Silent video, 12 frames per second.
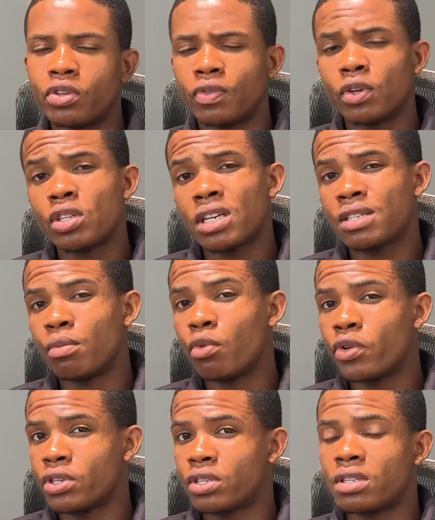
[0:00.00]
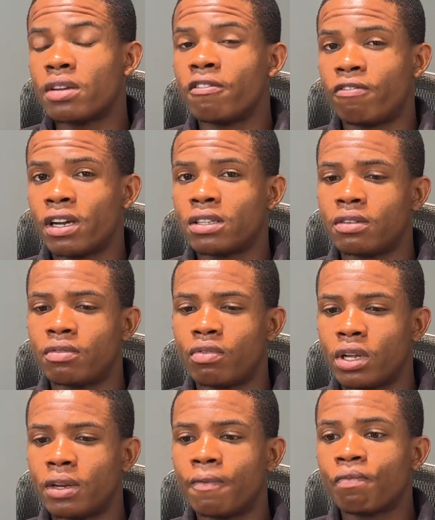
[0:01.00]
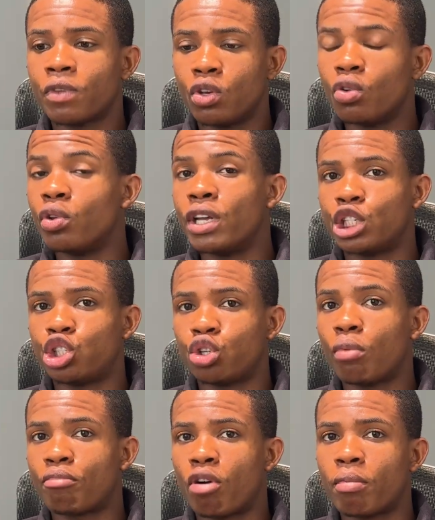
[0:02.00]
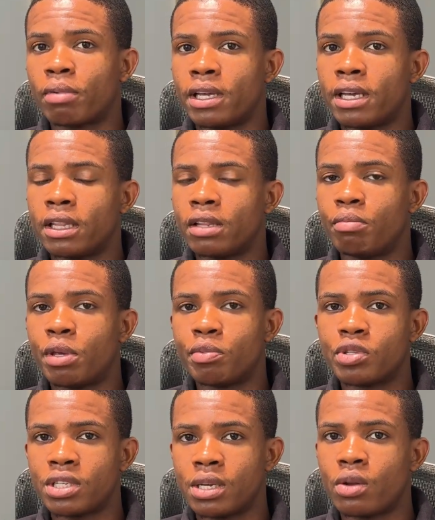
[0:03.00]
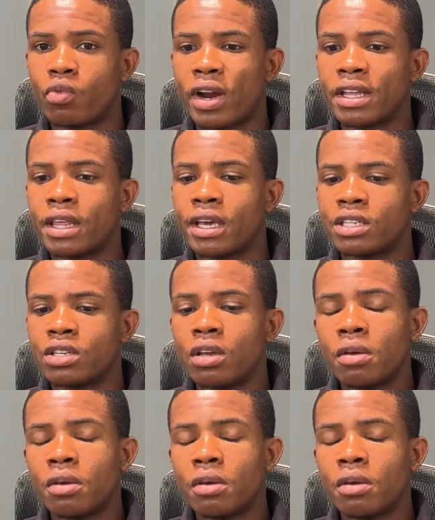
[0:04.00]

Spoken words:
Video testimonies are still effective when, they're shot properly and the people say the right things.